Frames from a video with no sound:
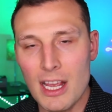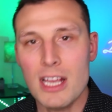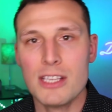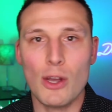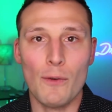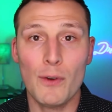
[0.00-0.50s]

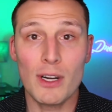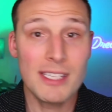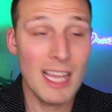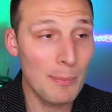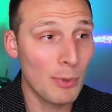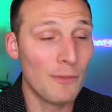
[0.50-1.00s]
So for
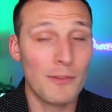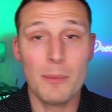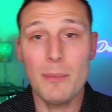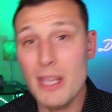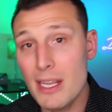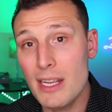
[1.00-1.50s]
example, for
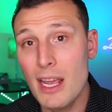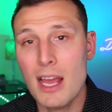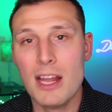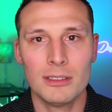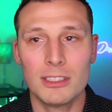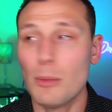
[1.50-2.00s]
me,
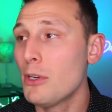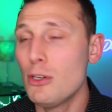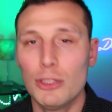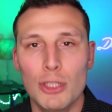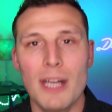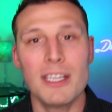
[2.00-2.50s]
someone
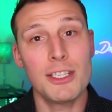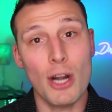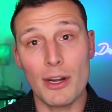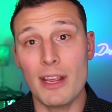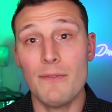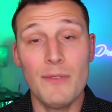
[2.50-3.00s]
who's trying to
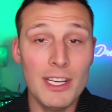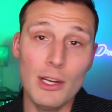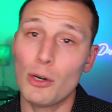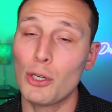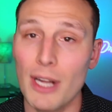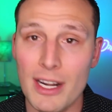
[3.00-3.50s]
target video
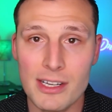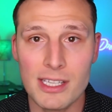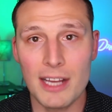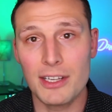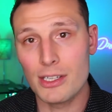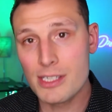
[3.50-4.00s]
creators
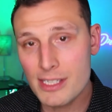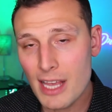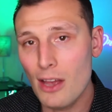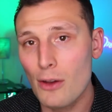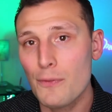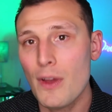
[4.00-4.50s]
like
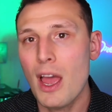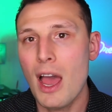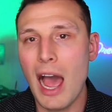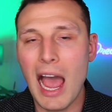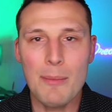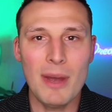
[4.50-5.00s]
yourself,
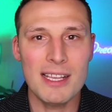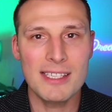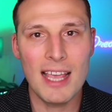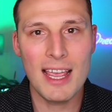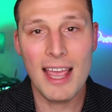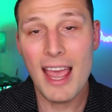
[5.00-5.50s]
I might
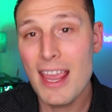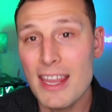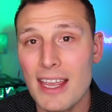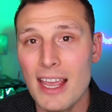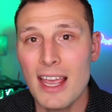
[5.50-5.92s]
say, hey,